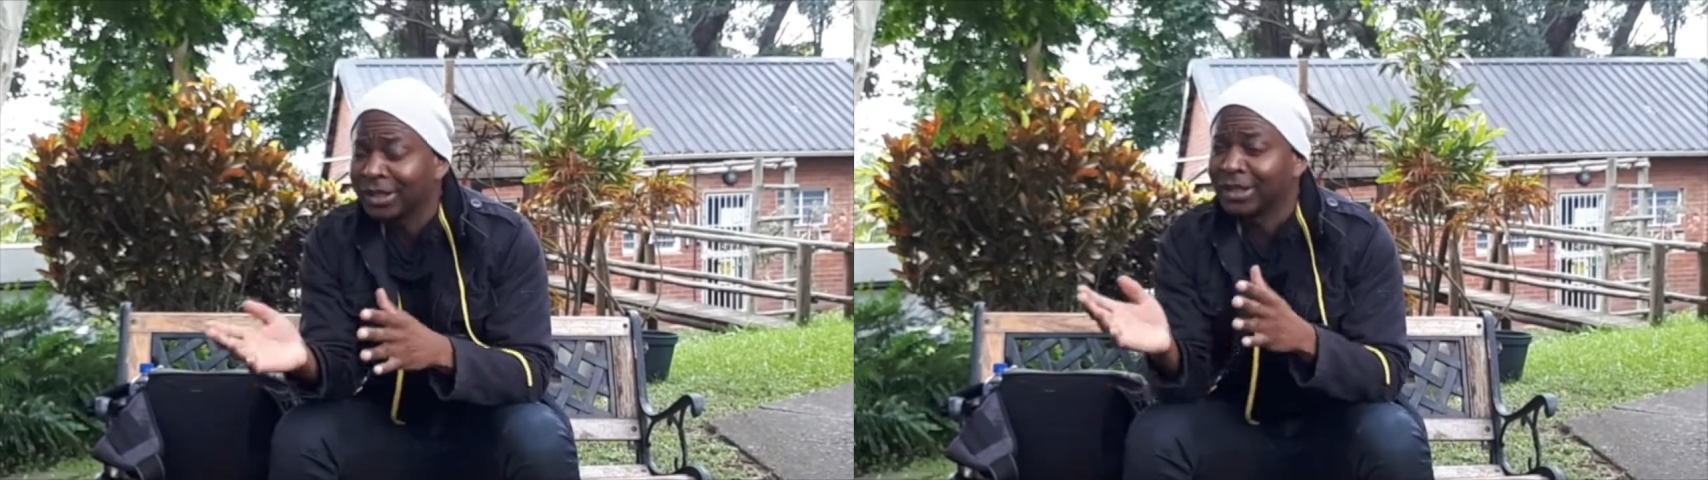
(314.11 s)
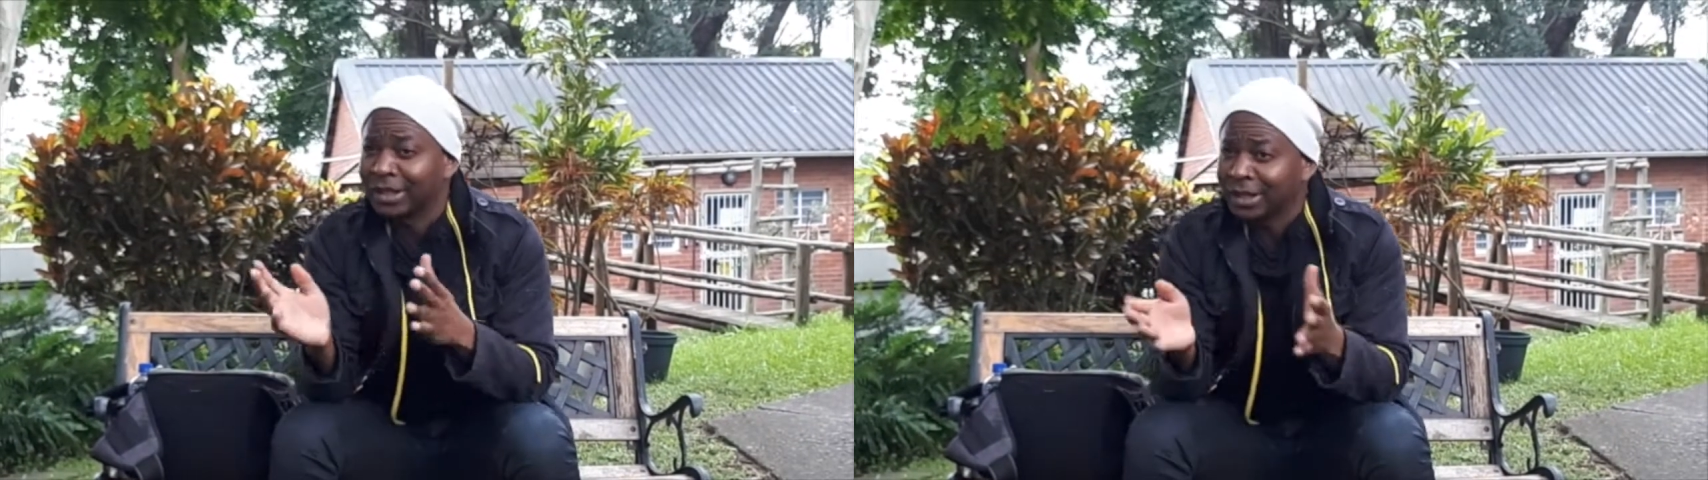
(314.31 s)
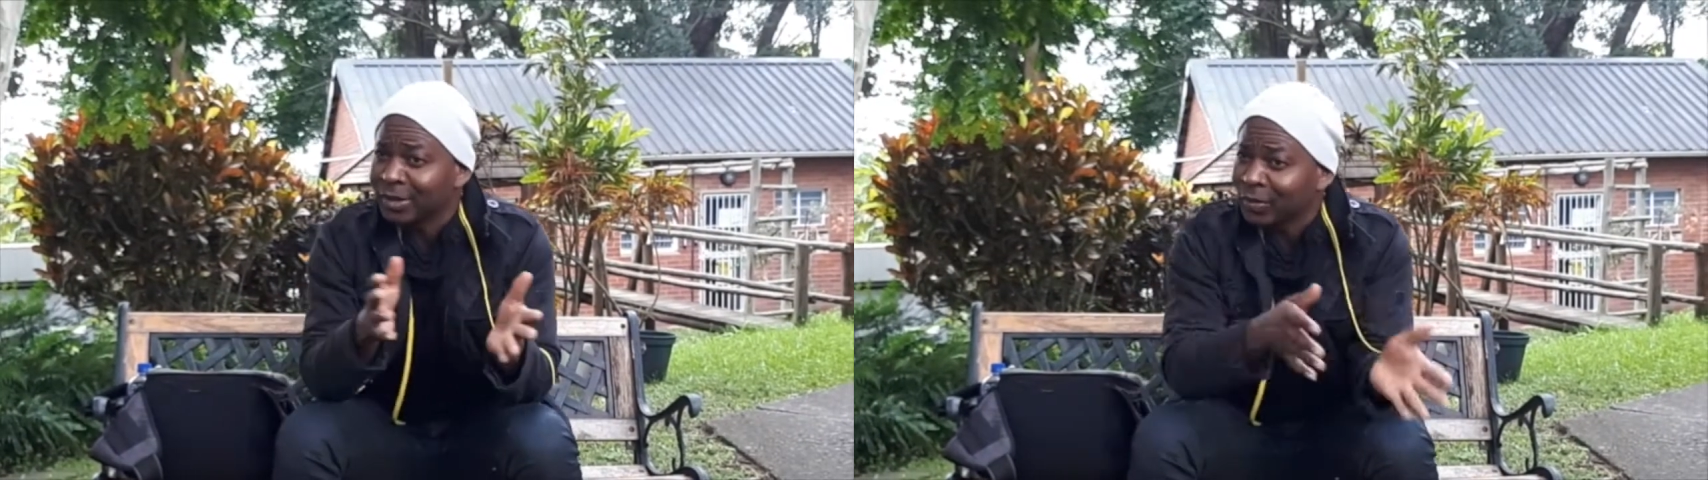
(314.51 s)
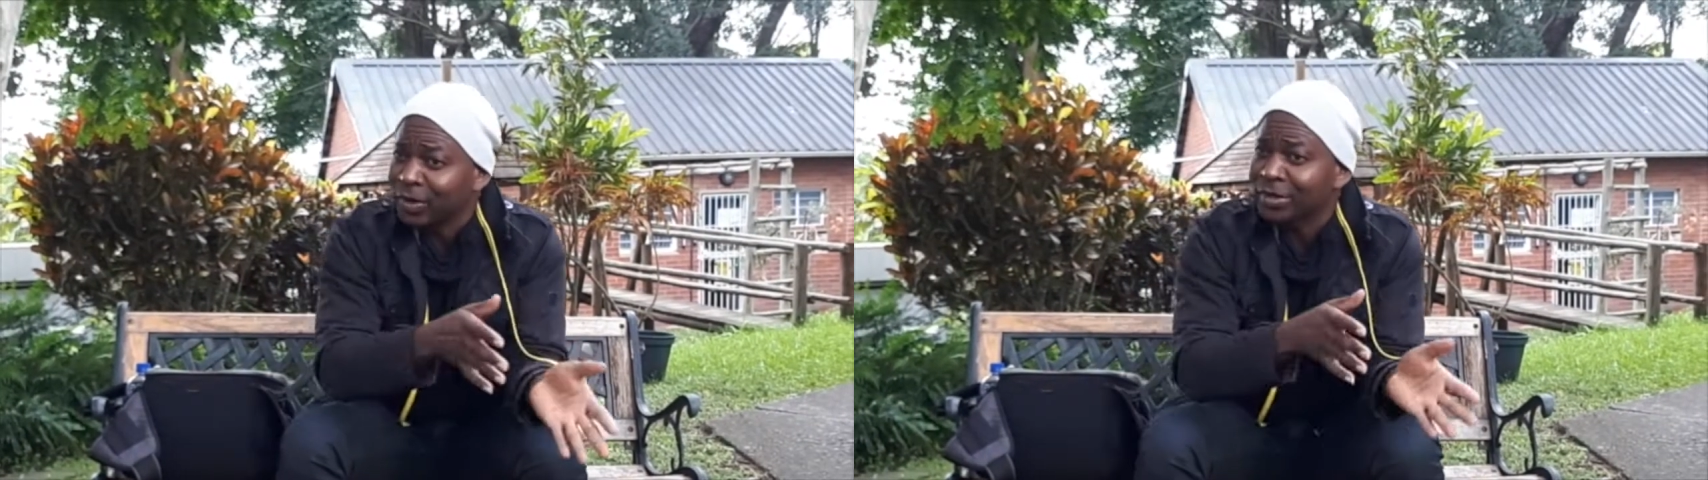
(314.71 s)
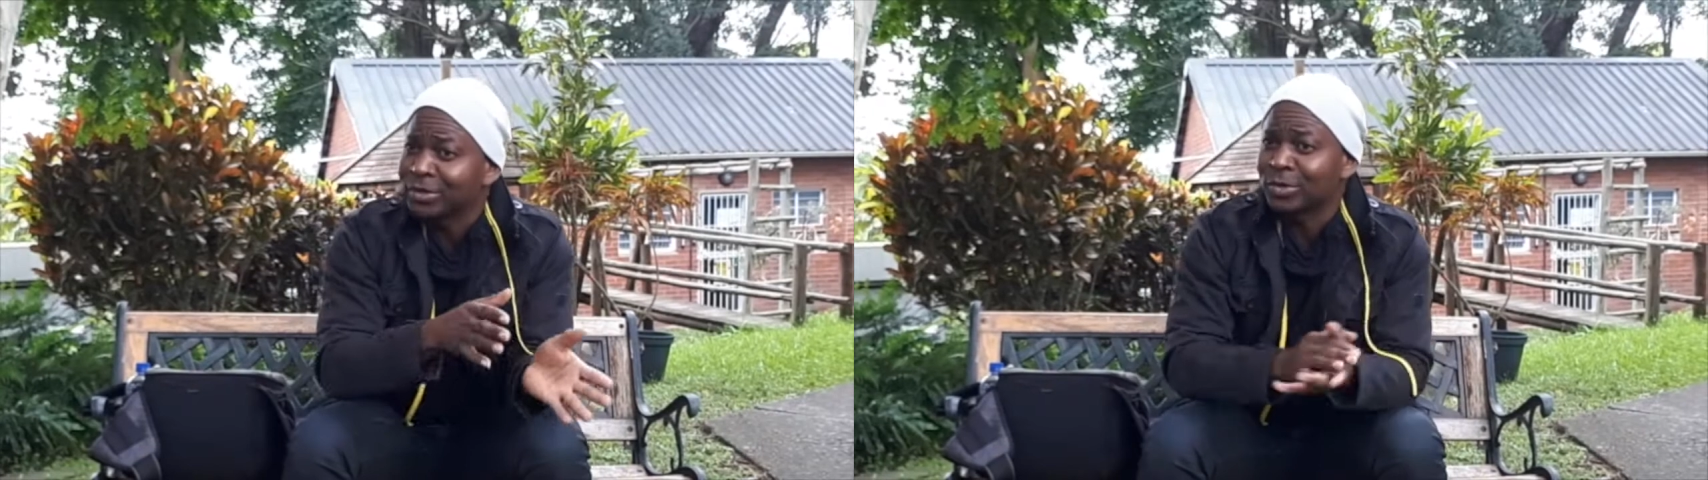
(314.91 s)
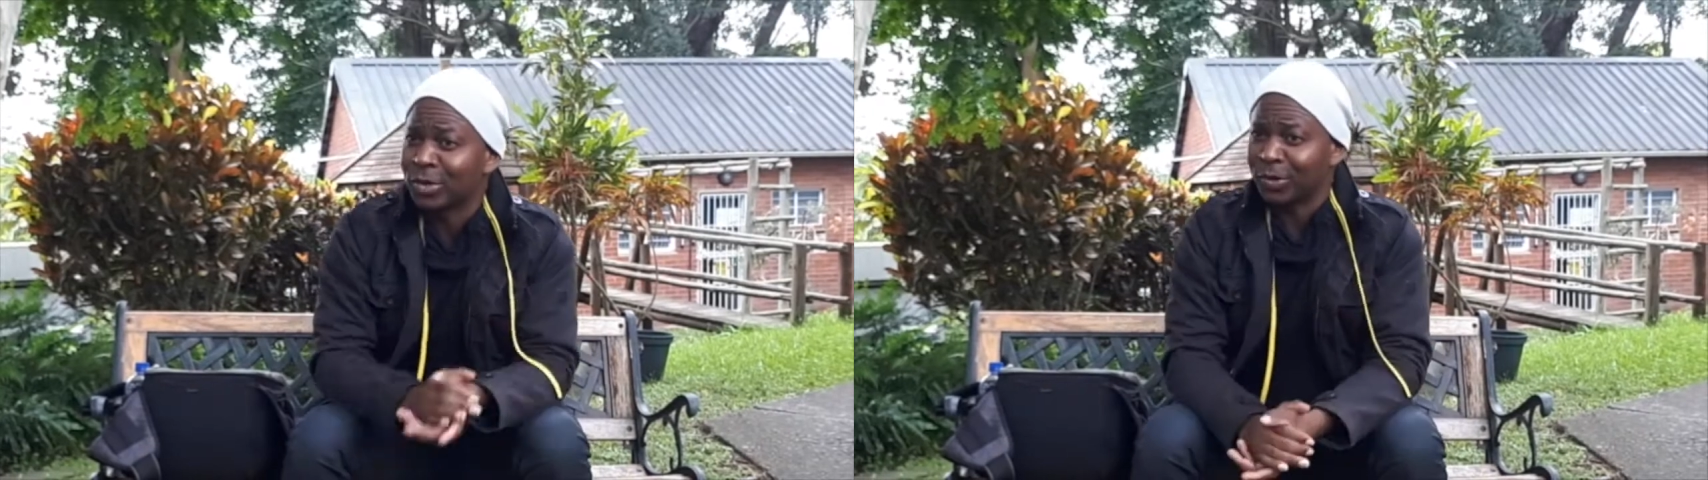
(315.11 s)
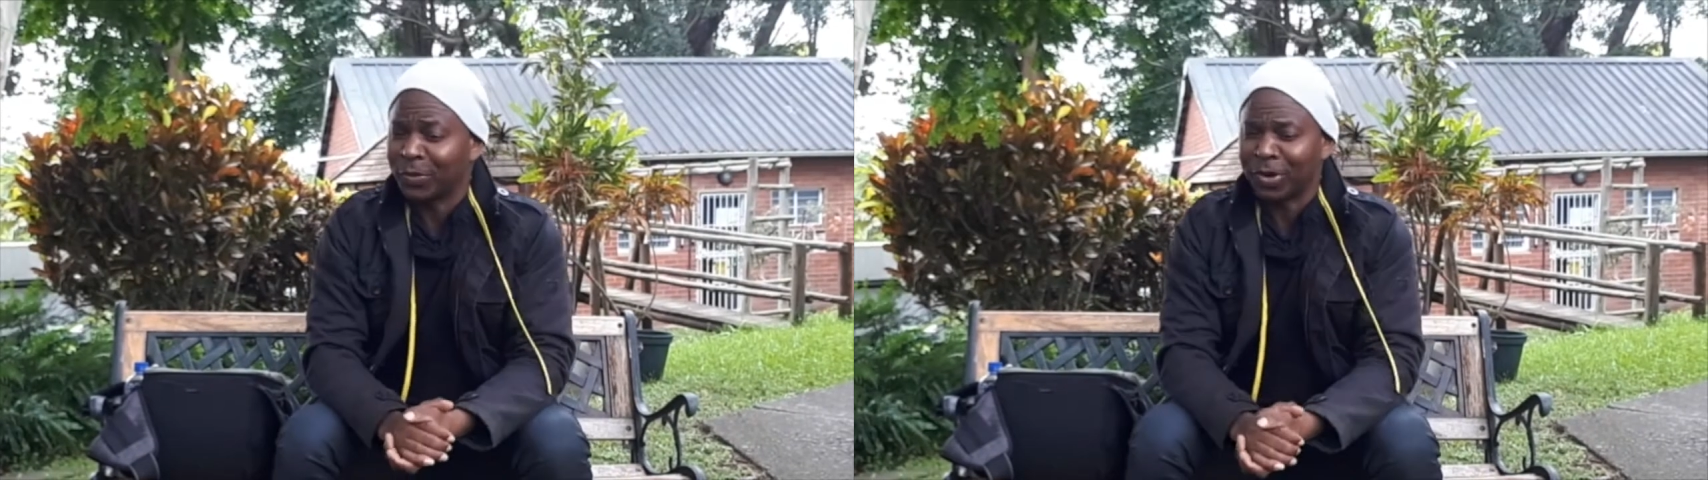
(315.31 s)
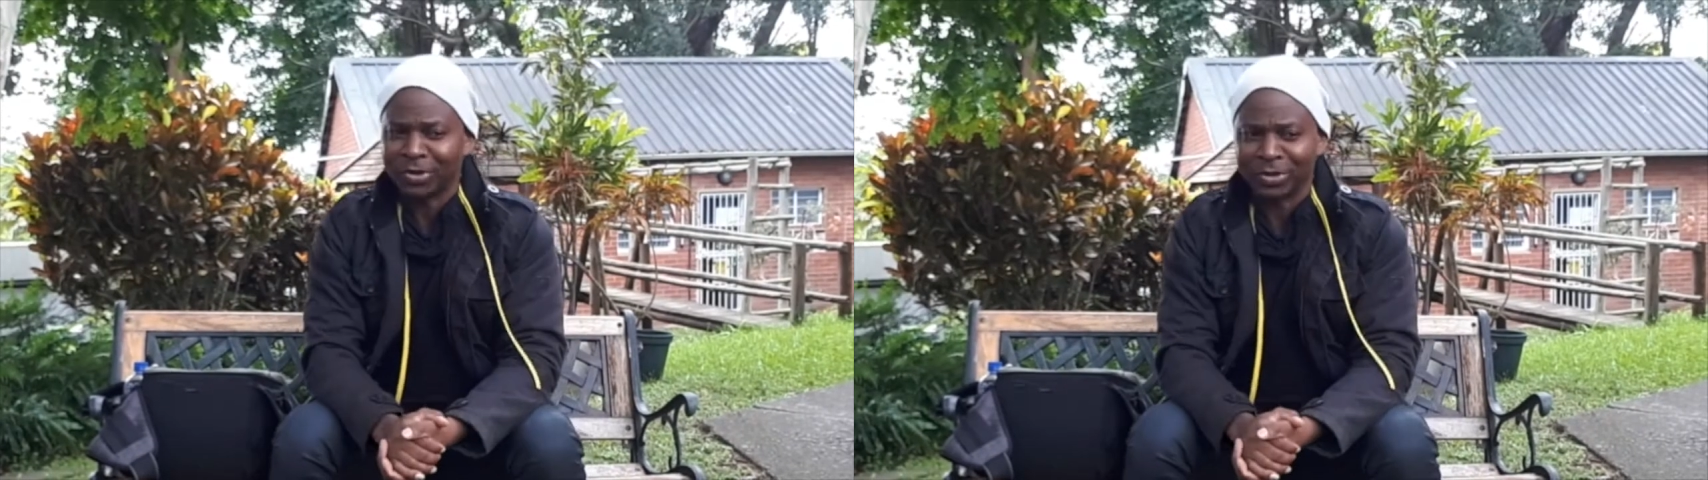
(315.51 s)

They're the ones who thought about you."